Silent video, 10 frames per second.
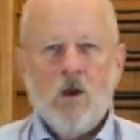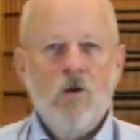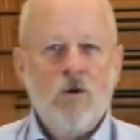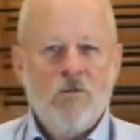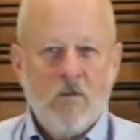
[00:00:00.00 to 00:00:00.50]

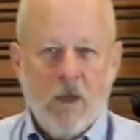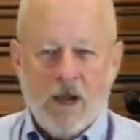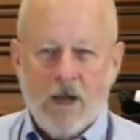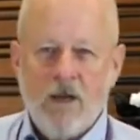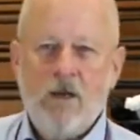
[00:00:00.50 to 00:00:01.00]
cool
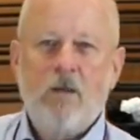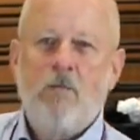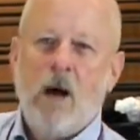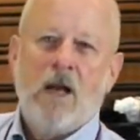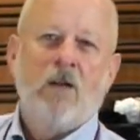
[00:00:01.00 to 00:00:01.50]

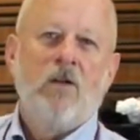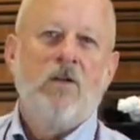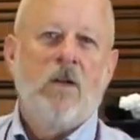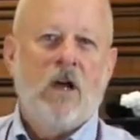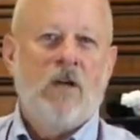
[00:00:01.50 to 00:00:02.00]
fermented,
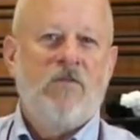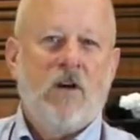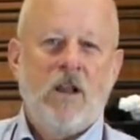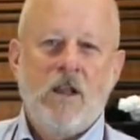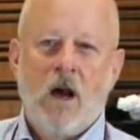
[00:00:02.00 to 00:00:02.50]
bottled
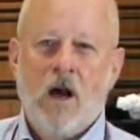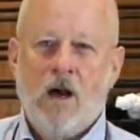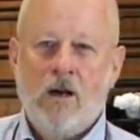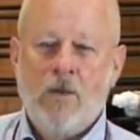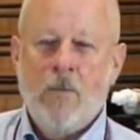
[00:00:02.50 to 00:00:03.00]
fairly
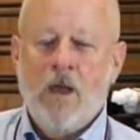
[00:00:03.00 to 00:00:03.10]
young,